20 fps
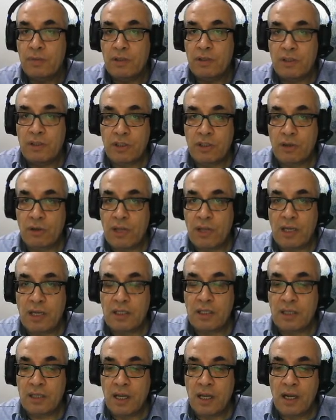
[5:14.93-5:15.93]
So there is
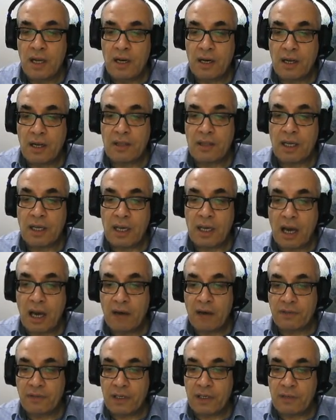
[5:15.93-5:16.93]
nothing
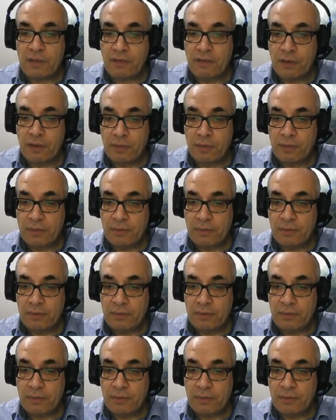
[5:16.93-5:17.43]
after the verb.